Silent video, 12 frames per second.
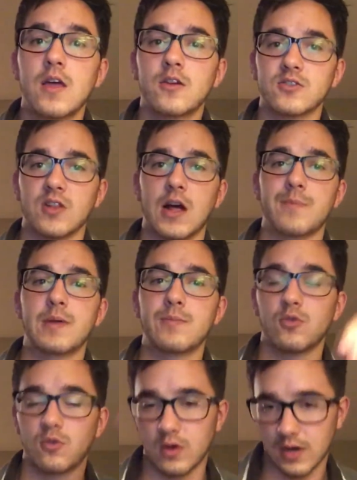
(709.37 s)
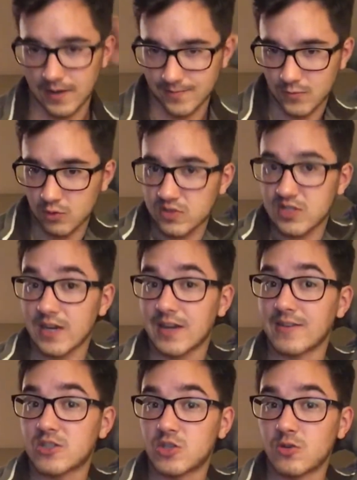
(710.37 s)
there's a lot of people who suck
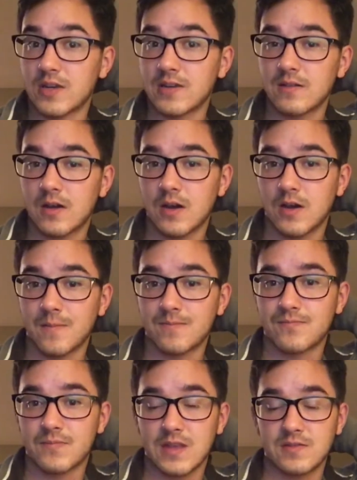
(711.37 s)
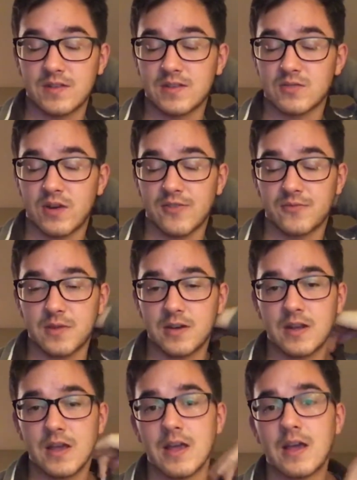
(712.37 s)
at shooting, even as riflemen,